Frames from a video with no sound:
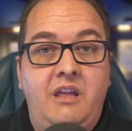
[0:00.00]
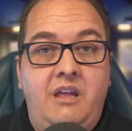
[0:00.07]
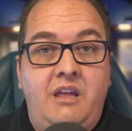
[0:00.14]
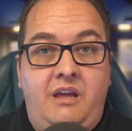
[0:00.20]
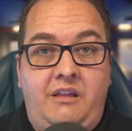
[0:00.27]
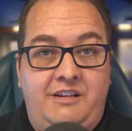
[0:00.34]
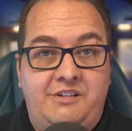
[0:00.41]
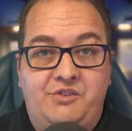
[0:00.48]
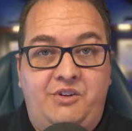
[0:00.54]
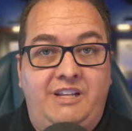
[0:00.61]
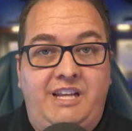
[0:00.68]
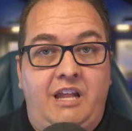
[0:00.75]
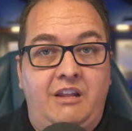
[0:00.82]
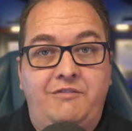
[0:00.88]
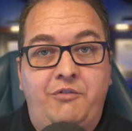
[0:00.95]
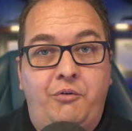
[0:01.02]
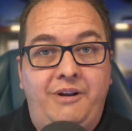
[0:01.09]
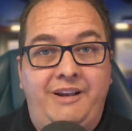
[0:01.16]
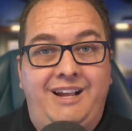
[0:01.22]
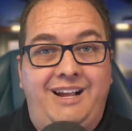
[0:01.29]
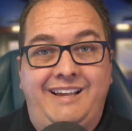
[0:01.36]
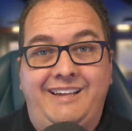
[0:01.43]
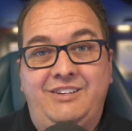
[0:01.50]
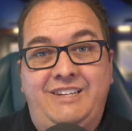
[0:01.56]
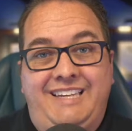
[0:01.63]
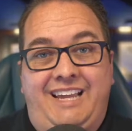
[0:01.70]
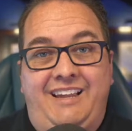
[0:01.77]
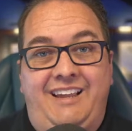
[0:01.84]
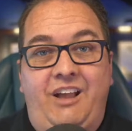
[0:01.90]
Unless you're in California, I
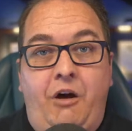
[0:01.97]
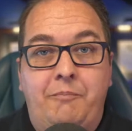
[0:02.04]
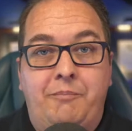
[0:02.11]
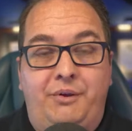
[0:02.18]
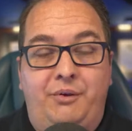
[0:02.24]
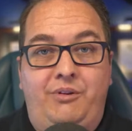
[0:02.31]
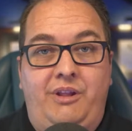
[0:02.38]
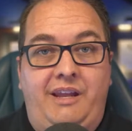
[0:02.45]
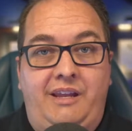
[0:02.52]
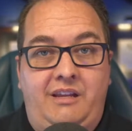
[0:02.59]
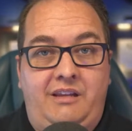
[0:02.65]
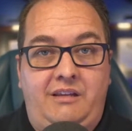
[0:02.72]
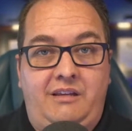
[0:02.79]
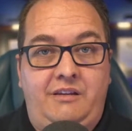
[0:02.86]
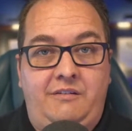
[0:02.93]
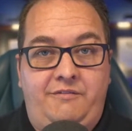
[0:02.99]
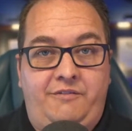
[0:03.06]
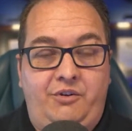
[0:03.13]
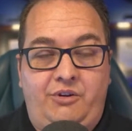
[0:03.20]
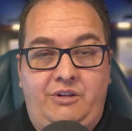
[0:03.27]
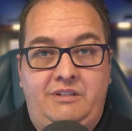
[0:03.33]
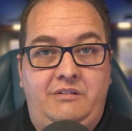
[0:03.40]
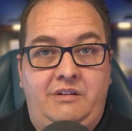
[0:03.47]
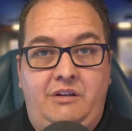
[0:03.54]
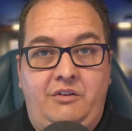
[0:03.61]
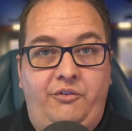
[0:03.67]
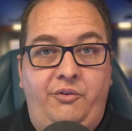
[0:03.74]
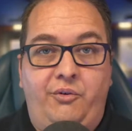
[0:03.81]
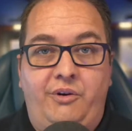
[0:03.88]
can't help you. Like if you're in
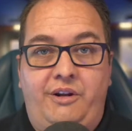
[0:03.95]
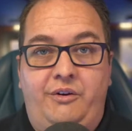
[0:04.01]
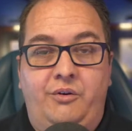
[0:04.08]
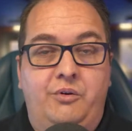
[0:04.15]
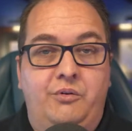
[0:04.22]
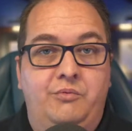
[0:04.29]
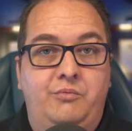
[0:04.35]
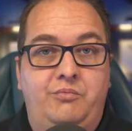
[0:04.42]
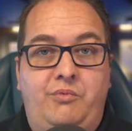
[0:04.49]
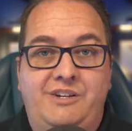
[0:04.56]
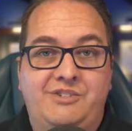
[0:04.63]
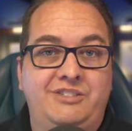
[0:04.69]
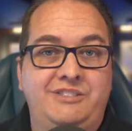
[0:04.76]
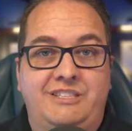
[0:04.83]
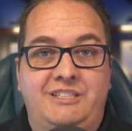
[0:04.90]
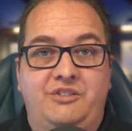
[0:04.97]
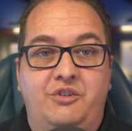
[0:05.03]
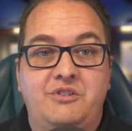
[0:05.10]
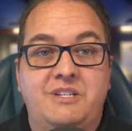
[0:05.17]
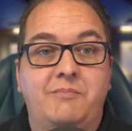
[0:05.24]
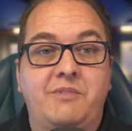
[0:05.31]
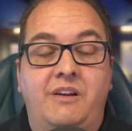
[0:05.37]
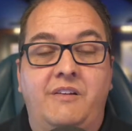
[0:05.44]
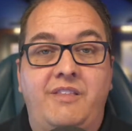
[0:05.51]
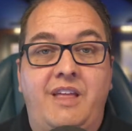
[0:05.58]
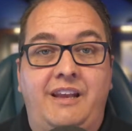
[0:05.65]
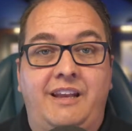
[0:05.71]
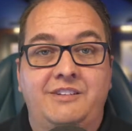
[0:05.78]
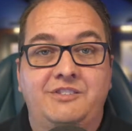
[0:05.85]
Illinois or Washington or something of
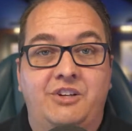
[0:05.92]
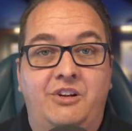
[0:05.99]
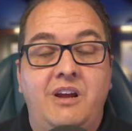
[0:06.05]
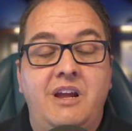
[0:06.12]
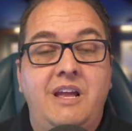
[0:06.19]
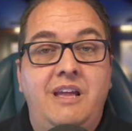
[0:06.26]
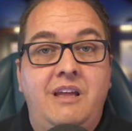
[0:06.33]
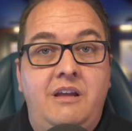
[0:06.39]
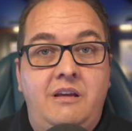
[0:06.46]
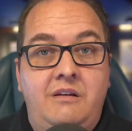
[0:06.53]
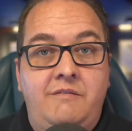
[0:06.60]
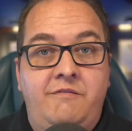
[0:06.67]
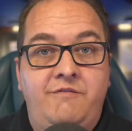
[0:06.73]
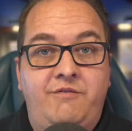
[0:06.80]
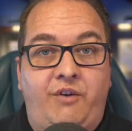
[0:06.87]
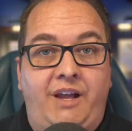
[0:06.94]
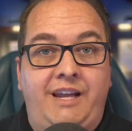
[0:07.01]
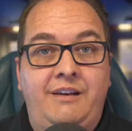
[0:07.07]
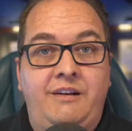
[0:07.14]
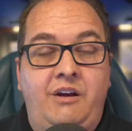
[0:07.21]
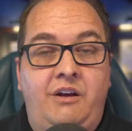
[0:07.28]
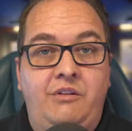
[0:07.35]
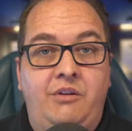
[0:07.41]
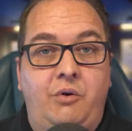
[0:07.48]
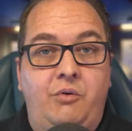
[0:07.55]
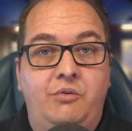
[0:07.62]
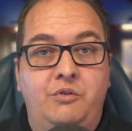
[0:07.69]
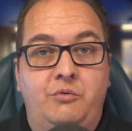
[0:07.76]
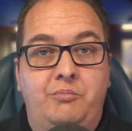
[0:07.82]
that nature, find a
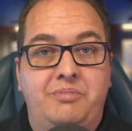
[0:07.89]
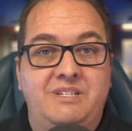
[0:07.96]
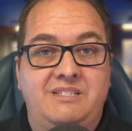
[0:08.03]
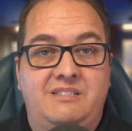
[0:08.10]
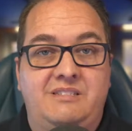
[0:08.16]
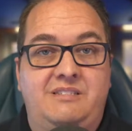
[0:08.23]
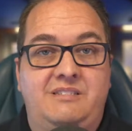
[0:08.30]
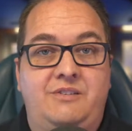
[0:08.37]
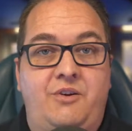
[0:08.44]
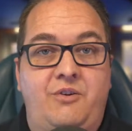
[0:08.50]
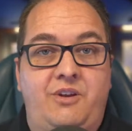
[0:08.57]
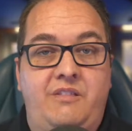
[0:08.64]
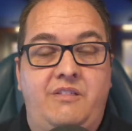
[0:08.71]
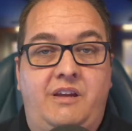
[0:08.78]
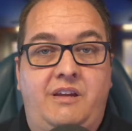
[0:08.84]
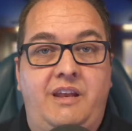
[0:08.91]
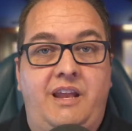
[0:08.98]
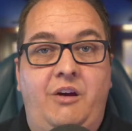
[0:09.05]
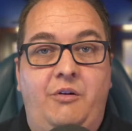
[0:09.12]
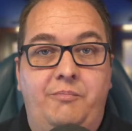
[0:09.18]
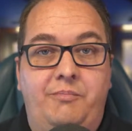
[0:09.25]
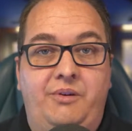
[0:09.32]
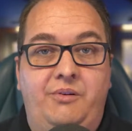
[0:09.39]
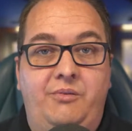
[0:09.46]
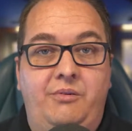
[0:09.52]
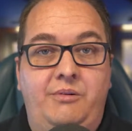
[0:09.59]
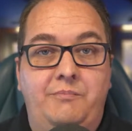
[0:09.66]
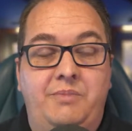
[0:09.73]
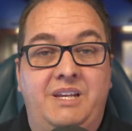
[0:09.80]
local business attorney that can help you,
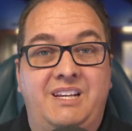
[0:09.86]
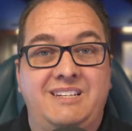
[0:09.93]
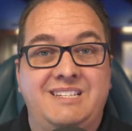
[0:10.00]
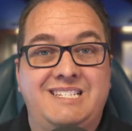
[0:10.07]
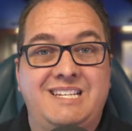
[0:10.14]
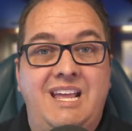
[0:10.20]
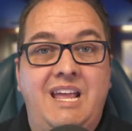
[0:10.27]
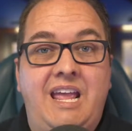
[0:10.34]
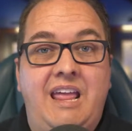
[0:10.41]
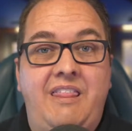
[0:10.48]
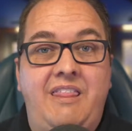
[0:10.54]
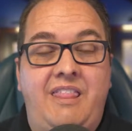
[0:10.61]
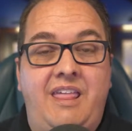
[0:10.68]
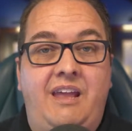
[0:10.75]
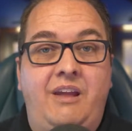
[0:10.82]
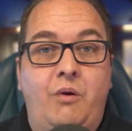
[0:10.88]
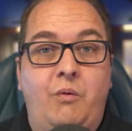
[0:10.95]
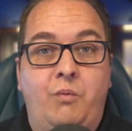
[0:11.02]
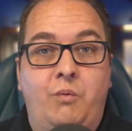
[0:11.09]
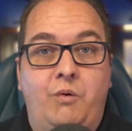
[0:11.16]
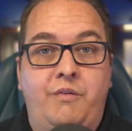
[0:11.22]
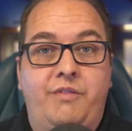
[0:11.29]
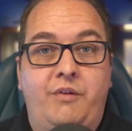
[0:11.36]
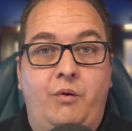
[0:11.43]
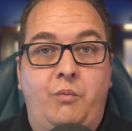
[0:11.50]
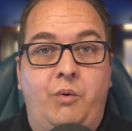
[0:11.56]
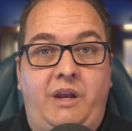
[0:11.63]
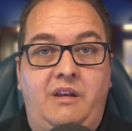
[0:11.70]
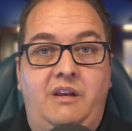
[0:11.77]
because they are worth their
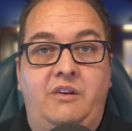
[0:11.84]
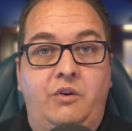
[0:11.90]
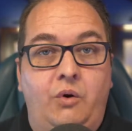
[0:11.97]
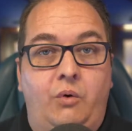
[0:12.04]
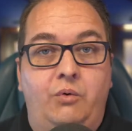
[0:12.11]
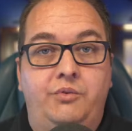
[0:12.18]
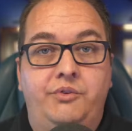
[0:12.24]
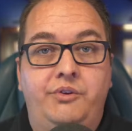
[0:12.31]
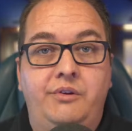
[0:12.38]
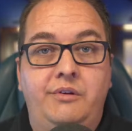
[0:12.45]
weight in gold.